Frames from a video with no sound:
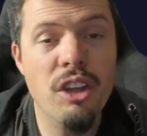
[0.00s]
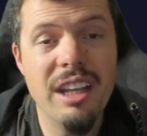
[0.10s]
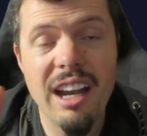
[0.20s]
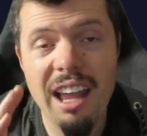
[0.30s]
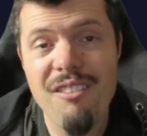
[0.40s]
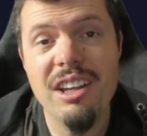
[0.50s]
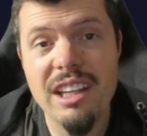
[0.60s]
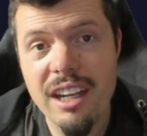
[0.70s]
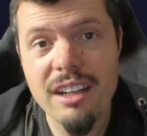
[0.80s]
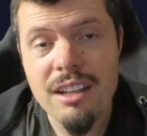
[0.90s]
Not that I ever
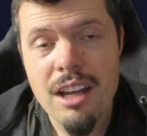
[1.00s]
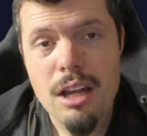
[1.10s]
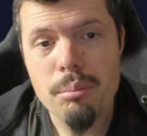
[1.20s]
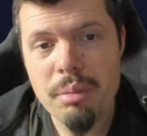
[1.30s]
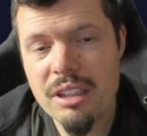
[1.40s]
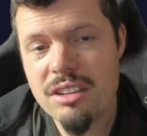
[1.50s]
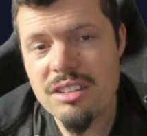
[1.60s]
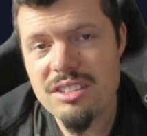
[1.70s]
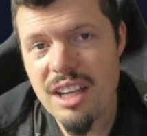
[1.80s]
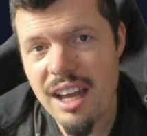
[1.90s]
get it,
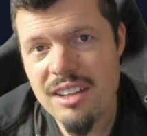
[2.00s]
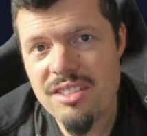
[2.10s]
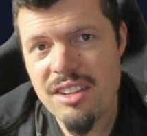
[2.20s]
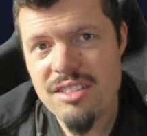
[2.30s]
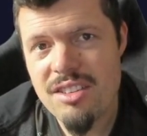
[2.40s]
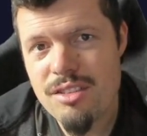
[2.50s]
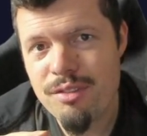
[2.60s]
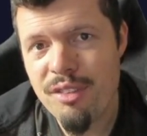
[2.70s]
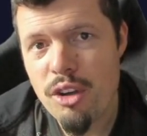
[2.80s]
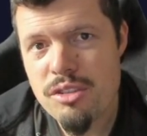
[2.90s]
because
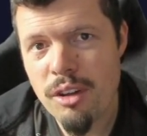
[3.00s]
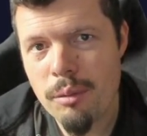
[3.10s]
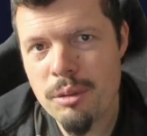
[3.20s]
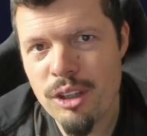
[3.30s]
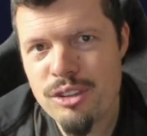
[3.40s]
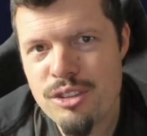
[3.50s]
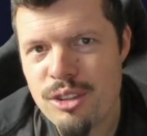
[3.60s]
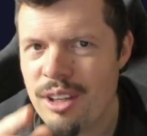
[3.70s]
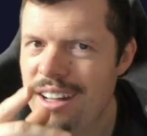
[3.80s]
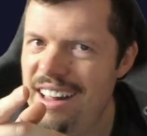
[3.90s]
Access's first hop goes
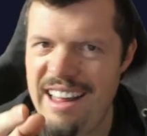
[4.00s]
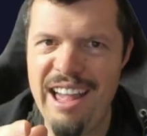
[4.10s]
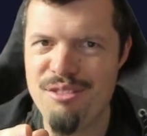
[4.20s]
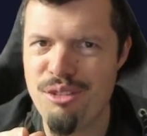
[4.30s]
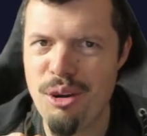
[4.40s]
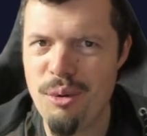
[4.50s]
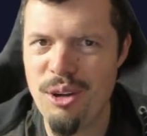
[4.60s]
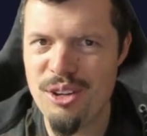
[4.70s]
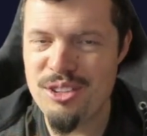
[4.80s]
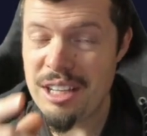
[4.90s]
to
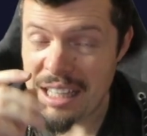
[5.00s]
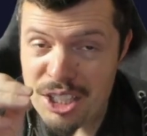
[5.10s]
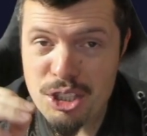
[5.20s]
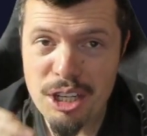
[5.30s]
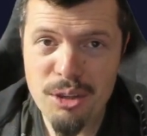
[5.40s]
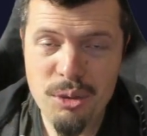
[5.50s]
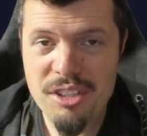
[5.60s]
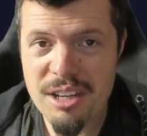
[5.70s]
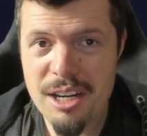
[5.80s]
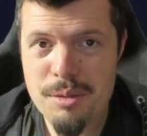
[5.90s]
AfriWorst, literally the
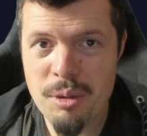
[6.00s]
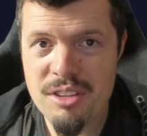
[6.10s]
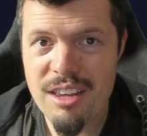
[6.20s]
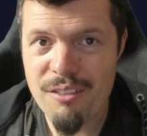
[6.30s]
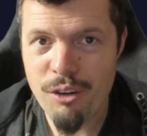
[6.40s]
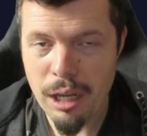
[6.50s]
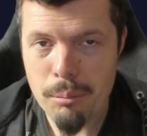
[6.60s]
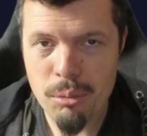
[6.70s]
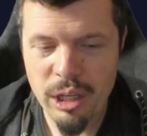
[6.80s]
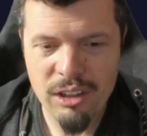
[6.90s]
worst ISP in South
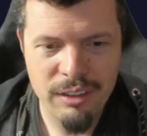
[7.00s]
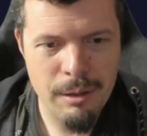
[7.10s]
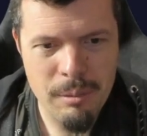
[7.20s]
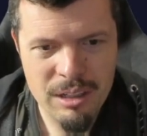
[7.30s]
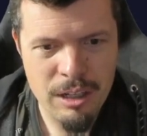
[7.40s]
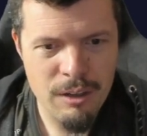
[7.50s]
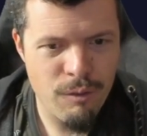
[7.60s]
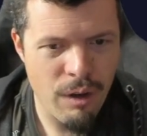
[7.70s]
Africa. Boycott them at